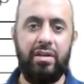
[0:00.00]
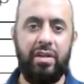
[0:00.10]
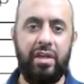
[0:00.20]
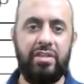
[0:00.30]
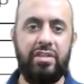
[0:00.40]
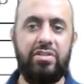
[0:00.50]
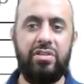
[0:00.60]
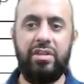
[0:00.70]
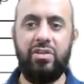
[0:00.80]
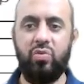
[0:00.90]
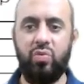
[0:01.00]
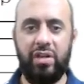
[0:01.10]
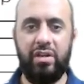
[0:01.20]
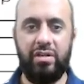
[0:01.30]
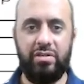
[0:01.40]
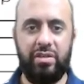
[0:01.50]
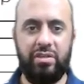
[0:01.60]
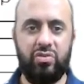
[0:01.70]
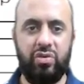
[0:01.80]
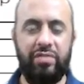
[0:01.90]
93 to
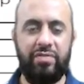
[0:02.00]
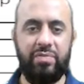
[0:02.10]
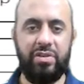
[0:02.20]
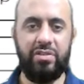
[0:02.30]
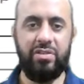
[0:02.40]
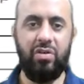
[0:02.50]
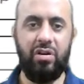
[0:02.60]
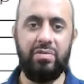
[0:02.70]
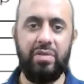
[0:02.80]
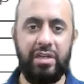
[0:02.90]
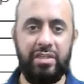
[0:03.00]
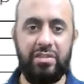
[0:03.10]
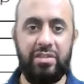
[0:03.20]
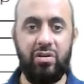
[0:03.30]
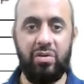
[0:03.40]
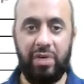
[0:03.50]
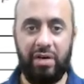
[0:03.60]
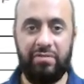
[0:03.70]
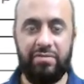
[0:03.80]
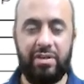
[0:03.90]
100. So if a person got 93 or
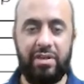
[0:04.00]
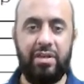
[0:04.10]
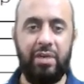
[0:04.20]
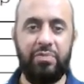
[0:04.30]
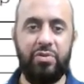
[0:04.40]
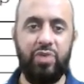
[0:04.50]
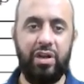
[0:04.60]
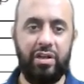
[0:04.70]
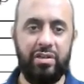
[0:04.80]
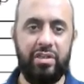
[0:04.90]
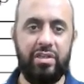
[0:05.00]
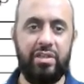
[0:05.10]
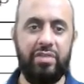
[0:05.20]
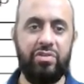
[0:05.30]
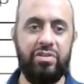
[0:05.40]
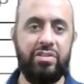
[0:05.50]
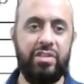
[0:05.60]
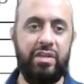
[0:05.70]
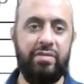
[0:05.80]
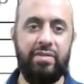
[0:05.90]
above, up to 100, they would
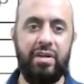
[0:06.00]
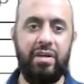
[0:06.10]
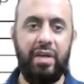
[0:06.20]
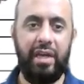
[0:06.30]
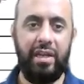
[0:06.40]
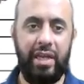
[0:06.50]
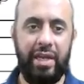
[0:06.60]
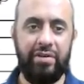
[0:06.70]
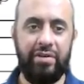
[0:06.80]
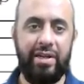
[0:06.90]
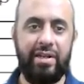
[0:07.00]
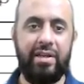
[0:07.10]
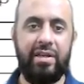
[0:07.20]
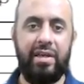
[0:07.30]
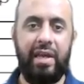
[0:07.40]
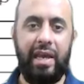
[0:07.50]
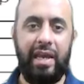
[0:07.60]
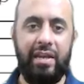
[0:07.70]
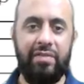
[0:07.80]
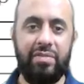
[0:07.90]
receive an A grade
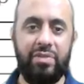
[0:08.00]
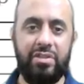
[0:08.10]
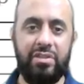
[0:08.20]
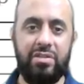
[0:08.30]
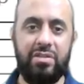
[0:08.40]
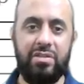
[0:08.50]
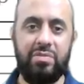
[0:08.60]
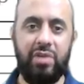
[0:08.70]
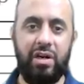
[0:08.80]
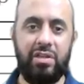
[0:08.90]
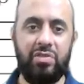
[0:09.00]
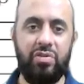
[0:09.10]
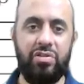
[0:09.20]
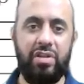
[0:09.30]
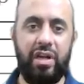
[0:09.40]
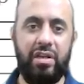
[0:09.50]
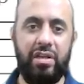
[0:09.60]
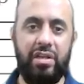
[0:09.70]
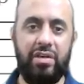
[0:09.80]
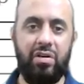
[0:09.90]
and if the person's marks was
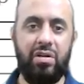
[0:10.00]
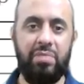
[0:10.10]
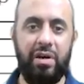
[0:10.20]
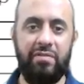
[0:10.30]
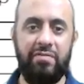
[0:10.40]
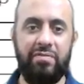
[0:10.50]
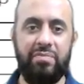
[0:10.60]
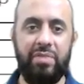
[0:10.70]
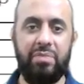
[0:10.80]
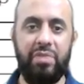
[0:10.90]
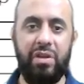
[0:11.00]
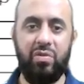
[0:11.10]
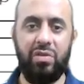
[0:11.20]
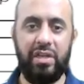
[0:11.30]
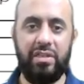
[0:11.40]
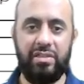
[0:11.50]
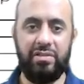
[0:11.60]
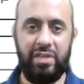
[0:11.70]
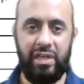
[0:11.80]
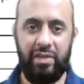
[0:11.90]
90 or above but below
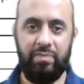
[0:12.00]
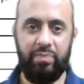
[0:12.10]
93